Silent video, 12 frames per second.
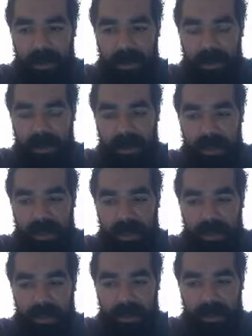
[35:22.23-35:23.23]

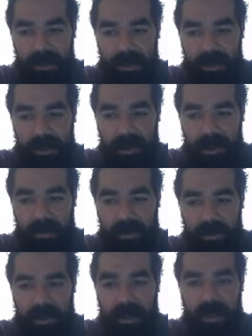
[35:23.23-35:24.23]
Relationships. I
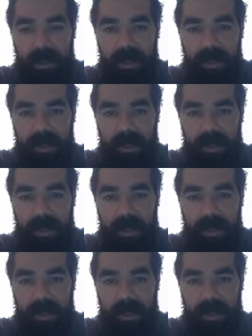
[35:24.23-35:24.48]
fucking.